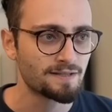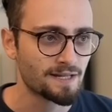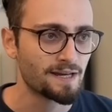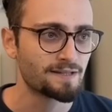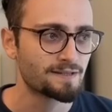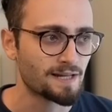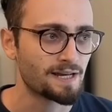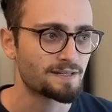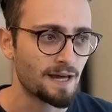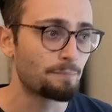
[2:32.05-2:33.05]
takes,
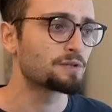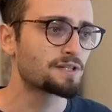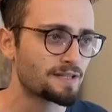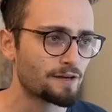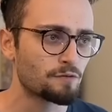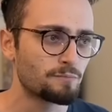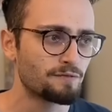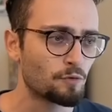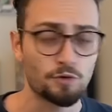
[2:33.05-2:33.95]
takes, and puts his knight on b four.